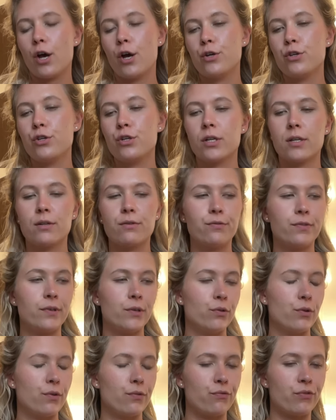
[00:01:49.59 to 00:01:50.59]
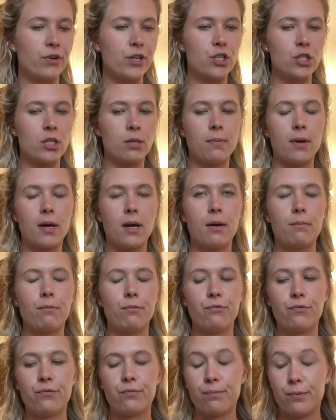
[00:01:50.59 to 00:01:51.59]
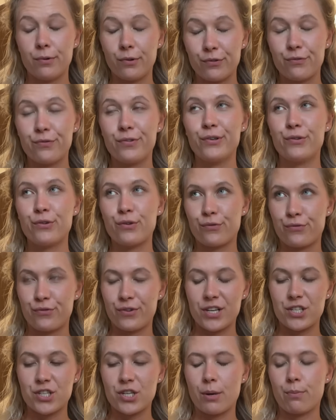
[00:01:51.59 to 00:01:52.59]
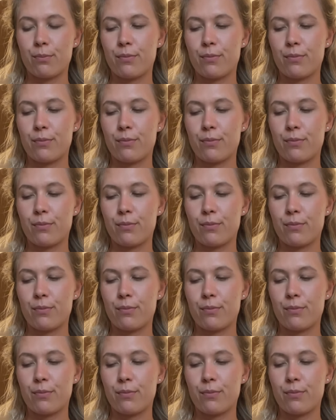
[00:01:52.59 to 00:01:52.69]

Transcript: You can fill your fridge up